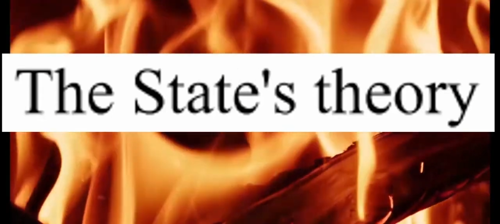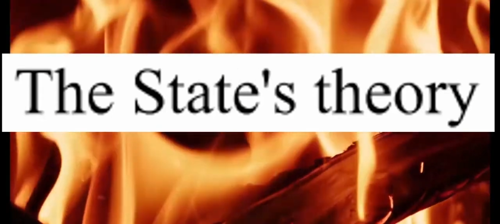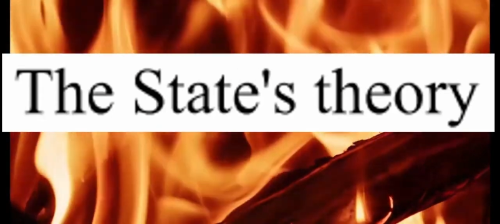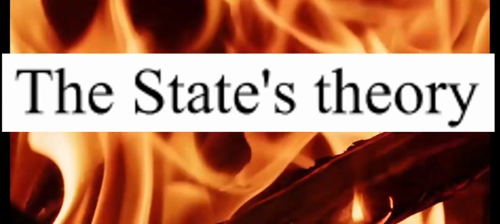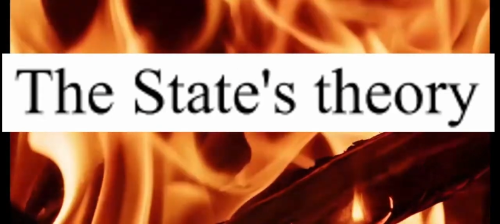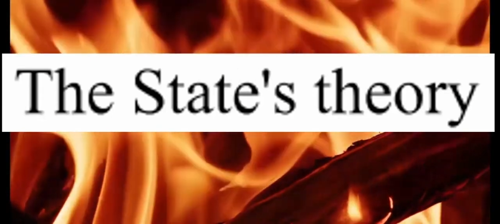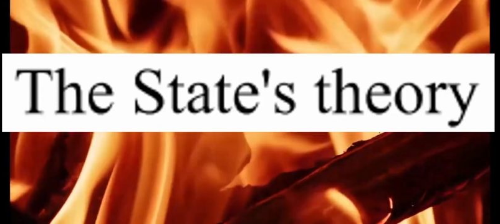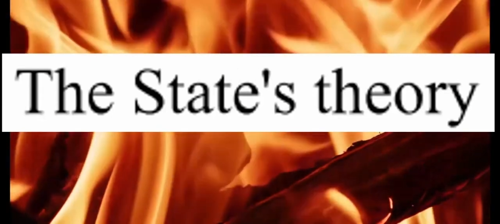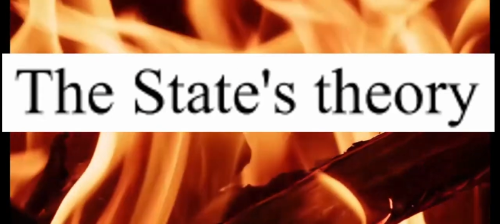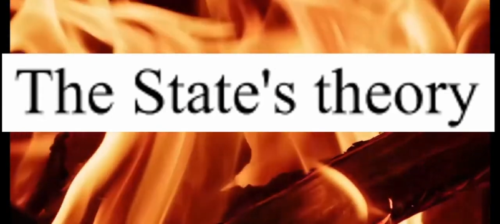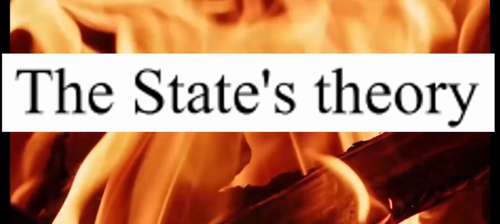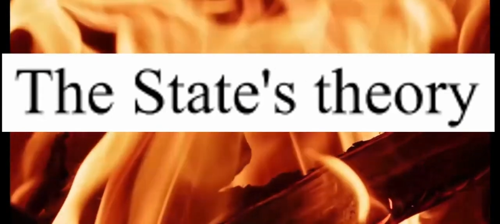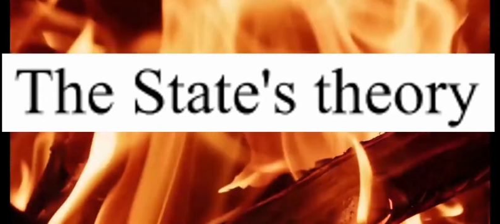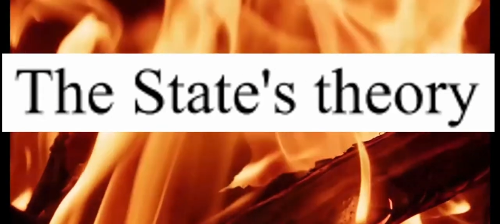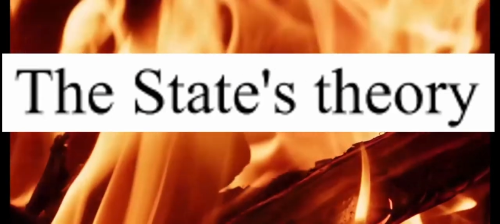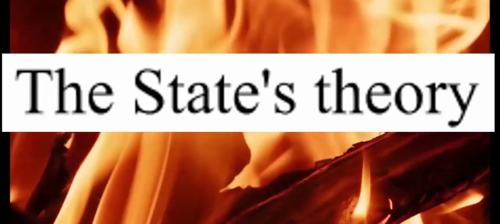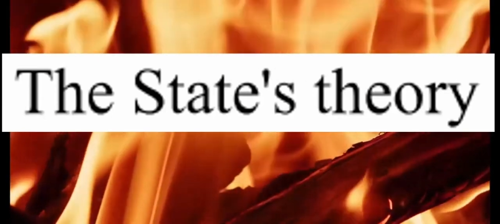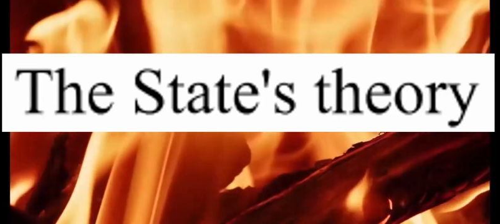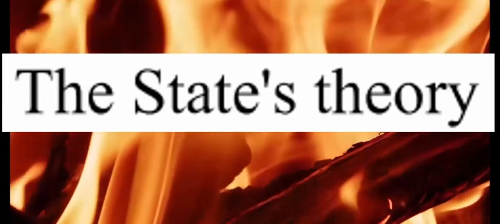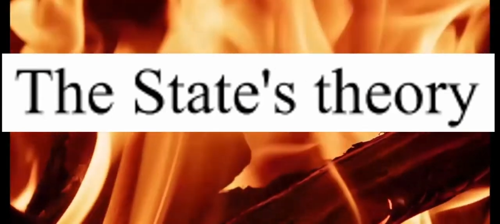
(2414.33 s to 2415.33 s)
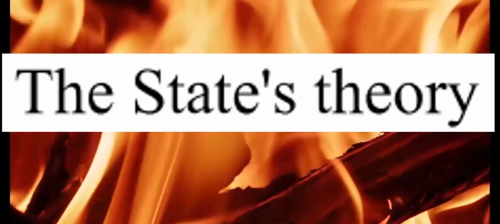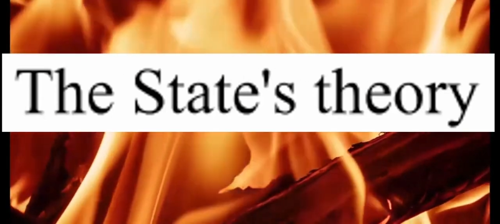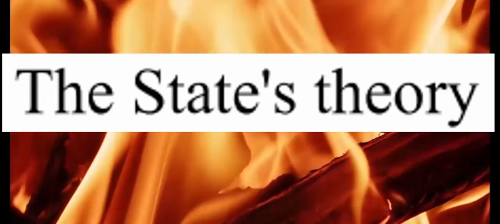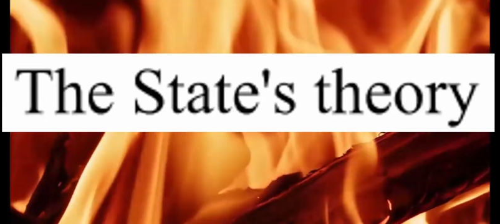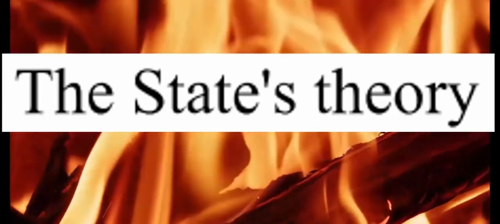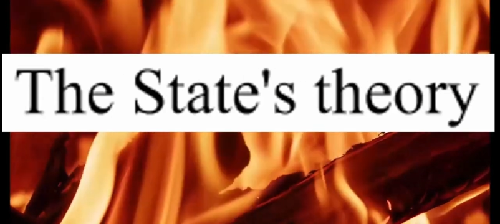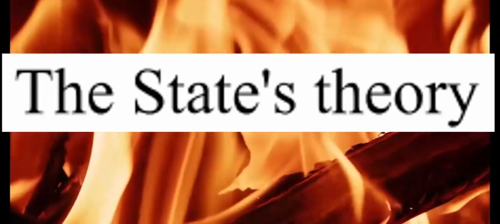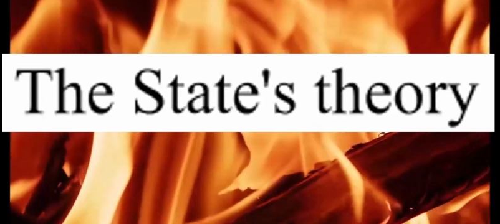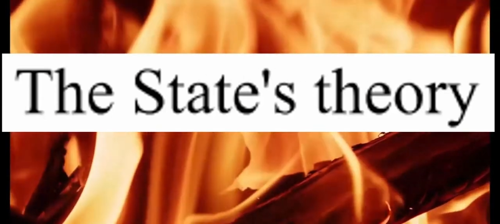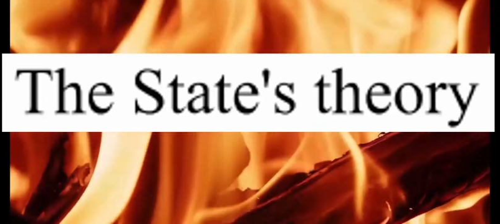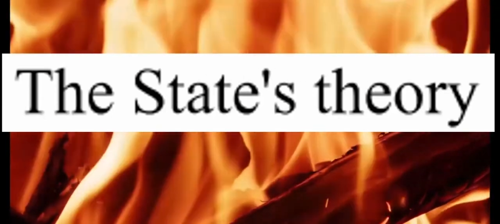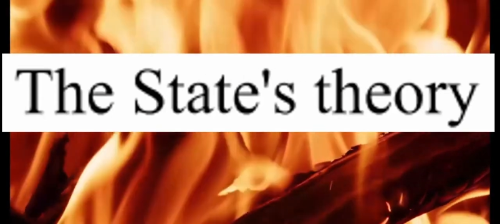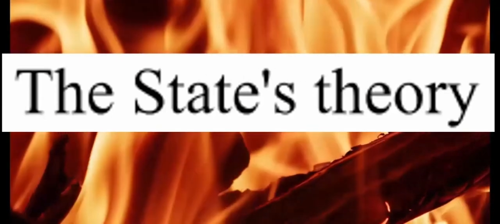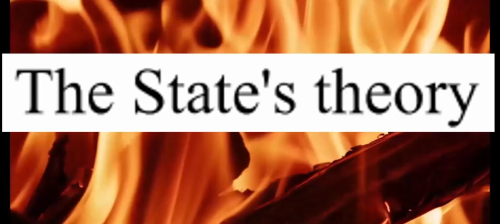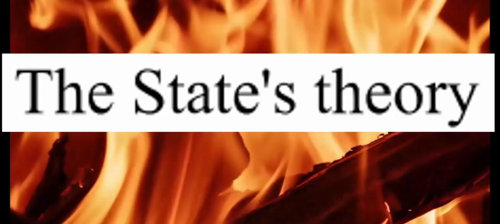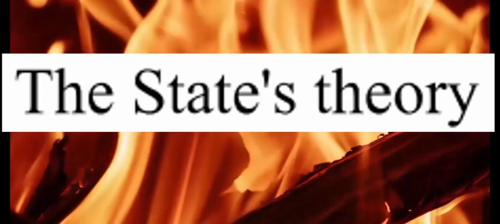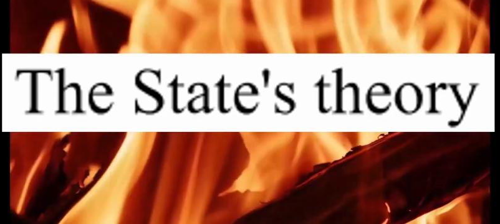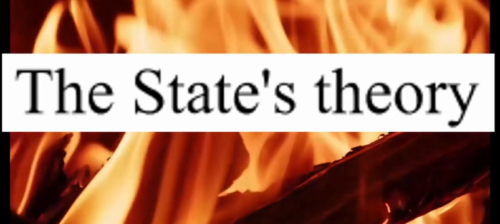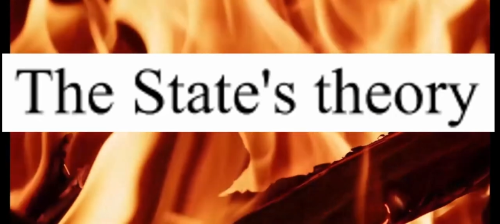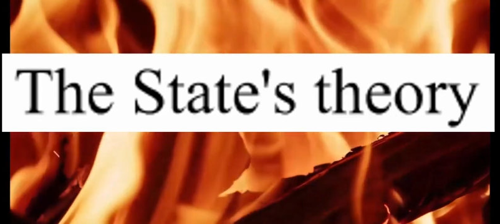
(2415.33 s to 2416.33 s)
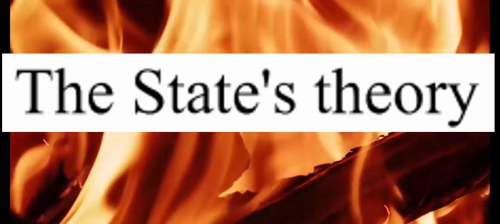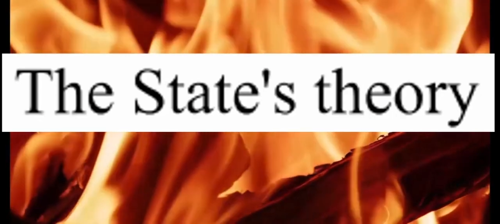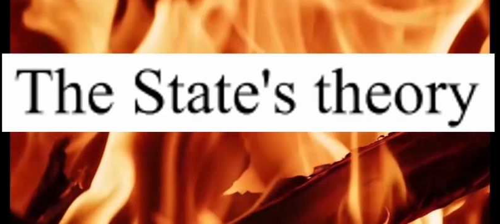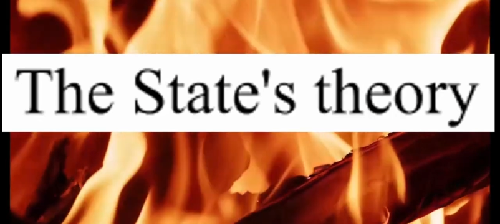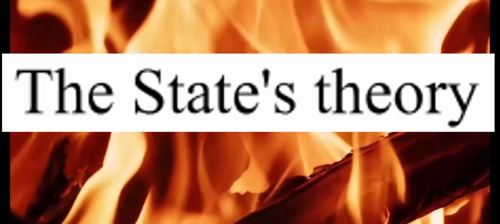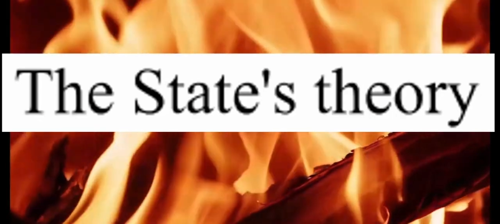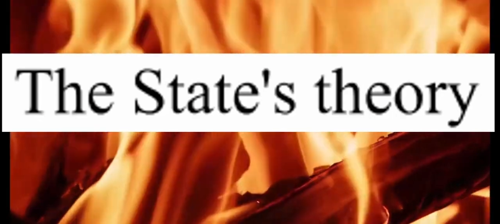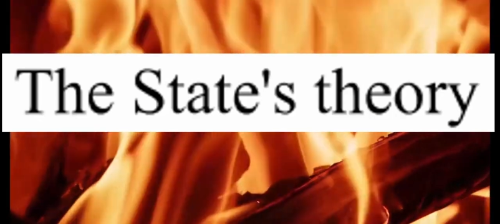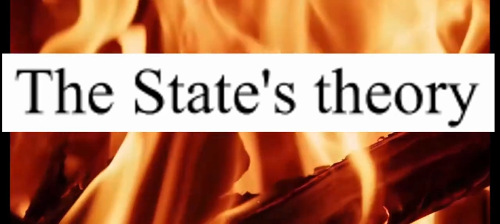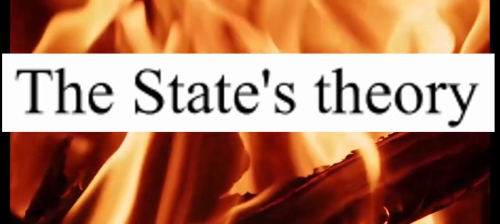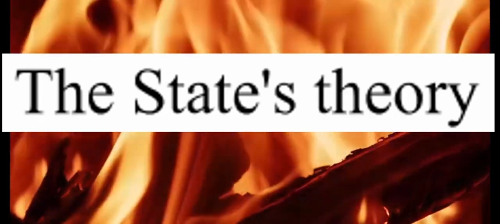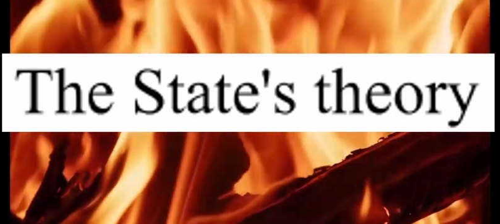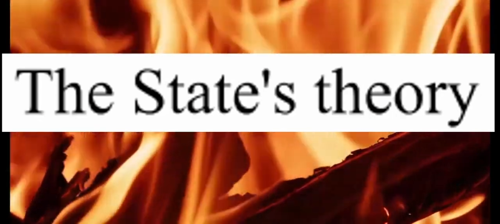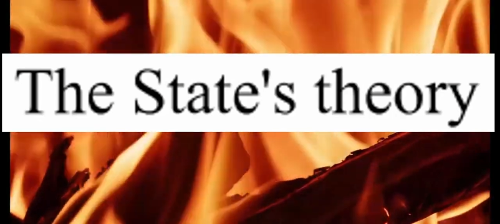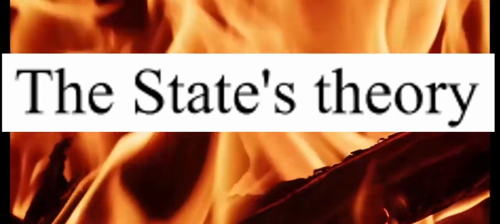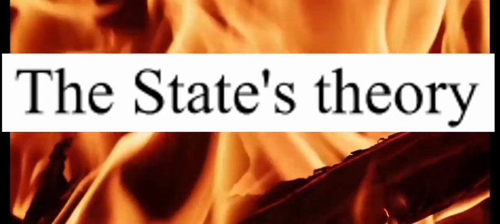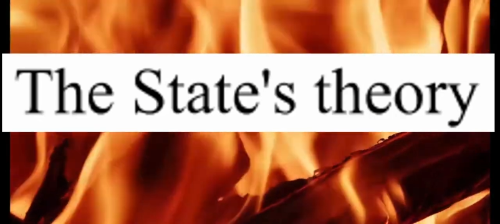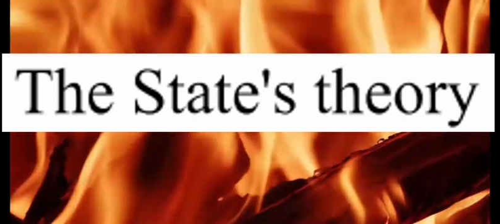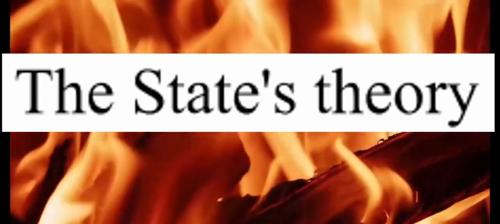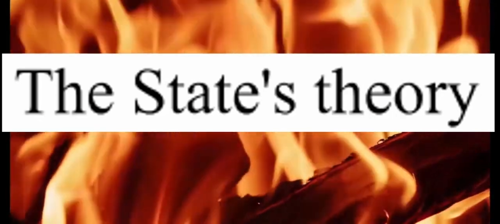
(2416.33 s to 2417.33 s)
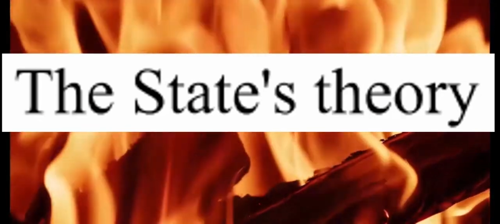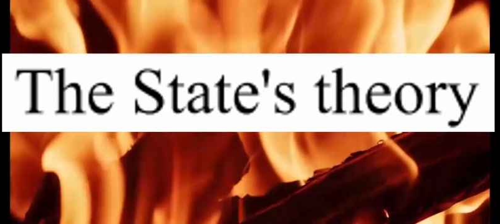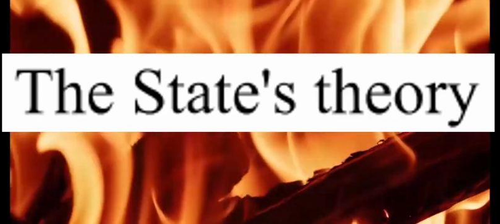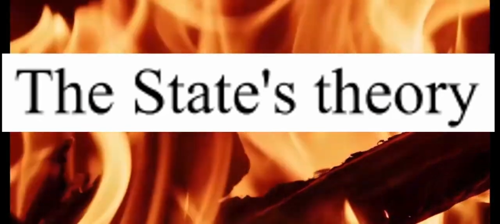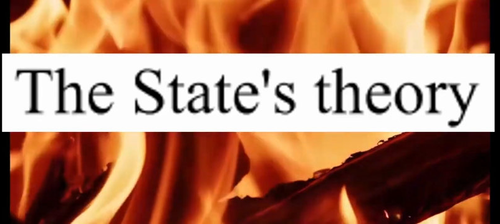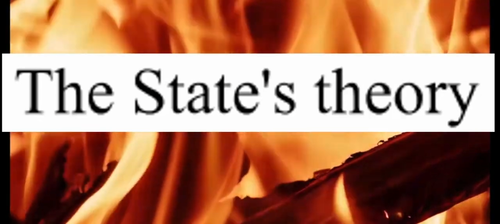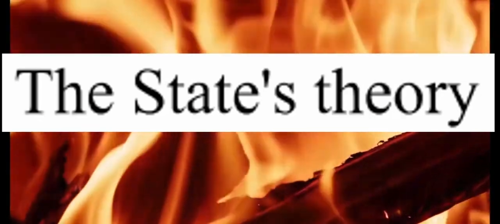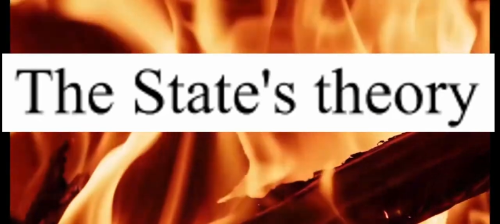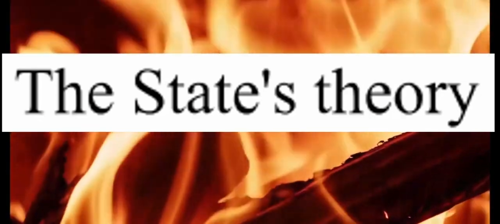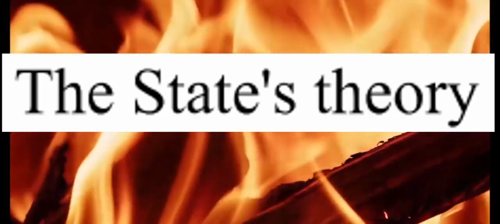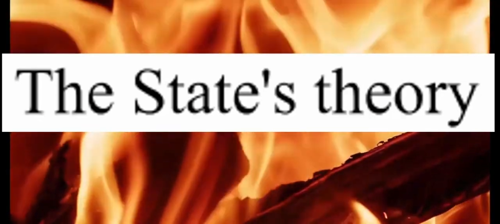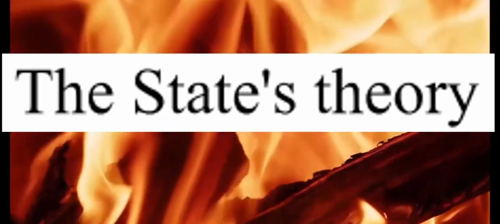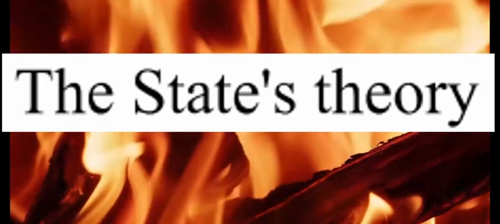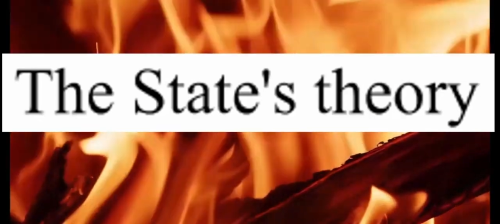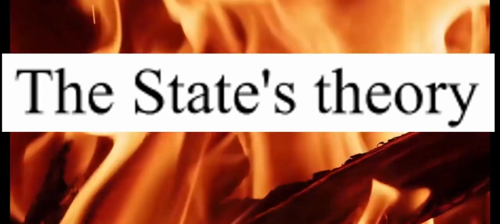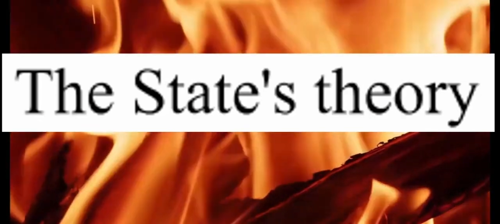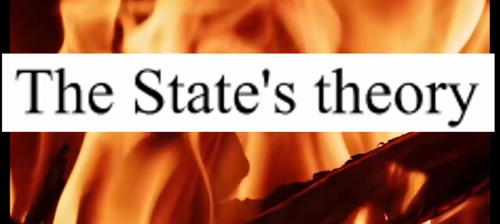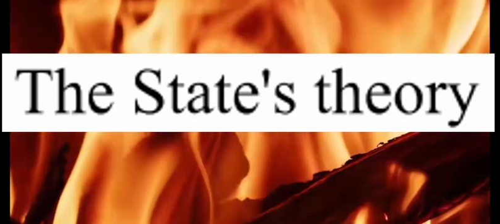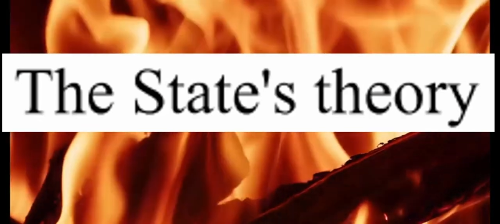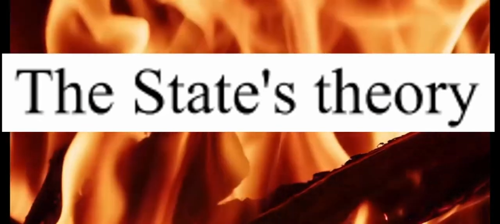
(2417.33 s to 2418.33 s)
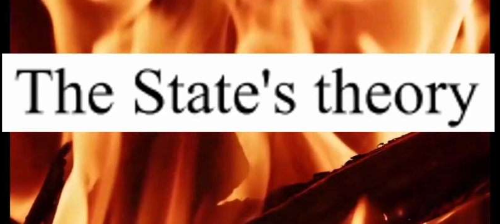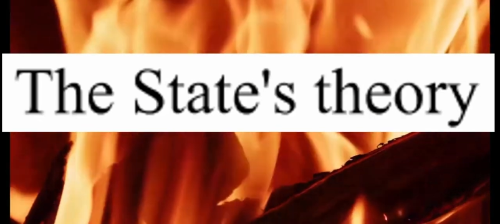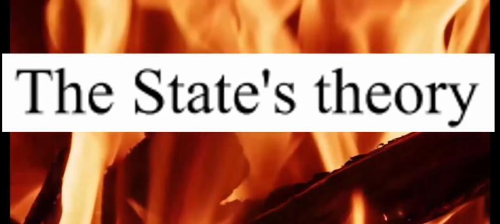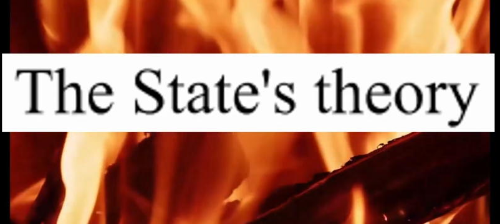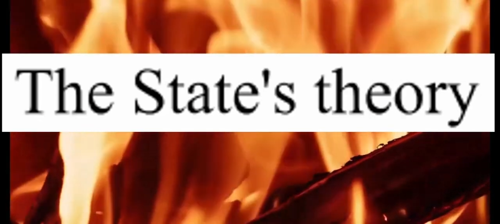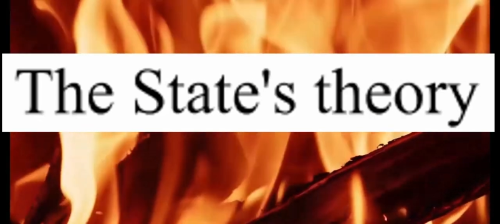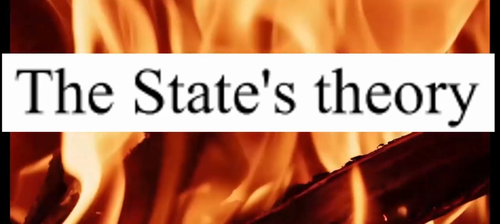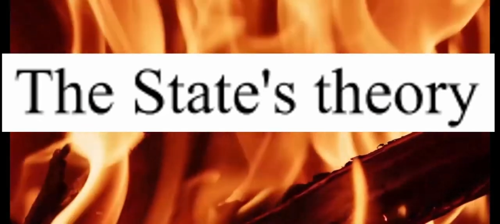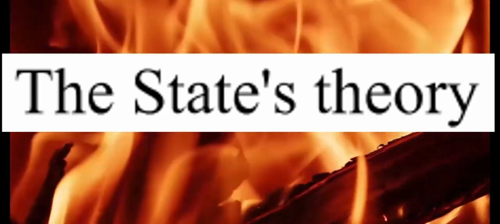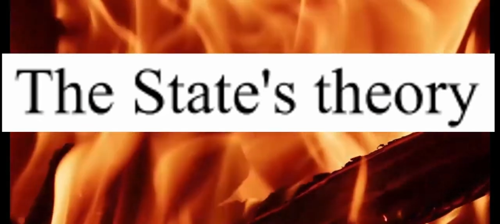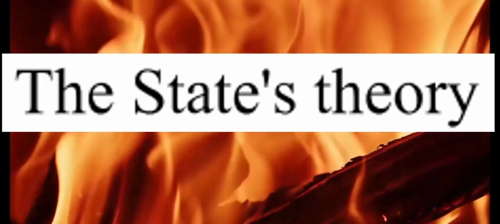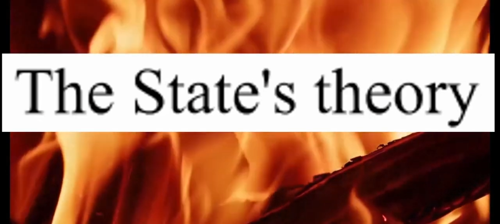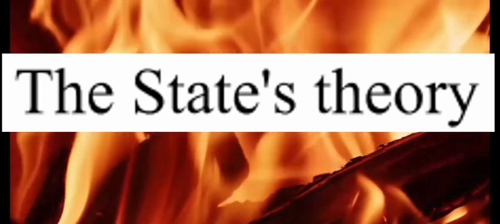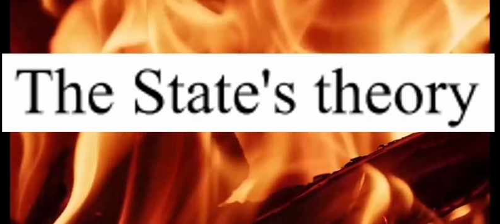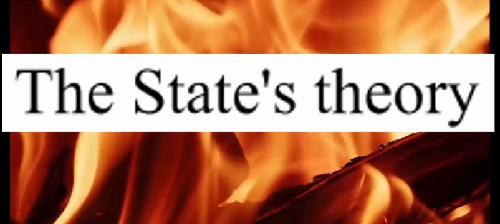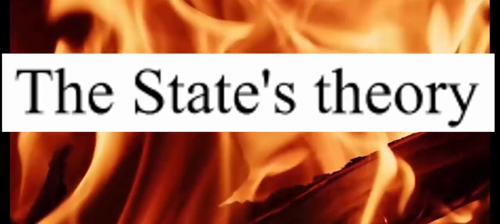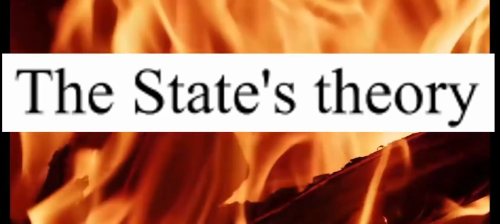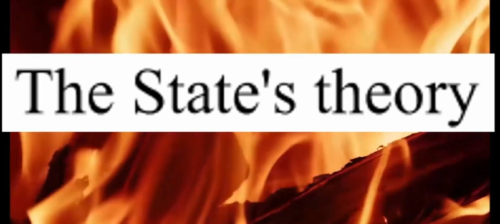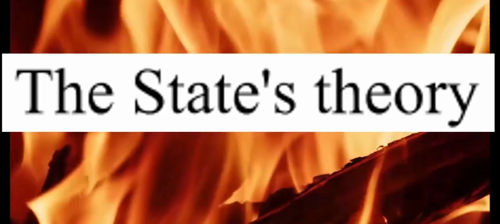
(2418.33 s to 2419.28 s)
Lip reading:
Nobody's mouth can be seen.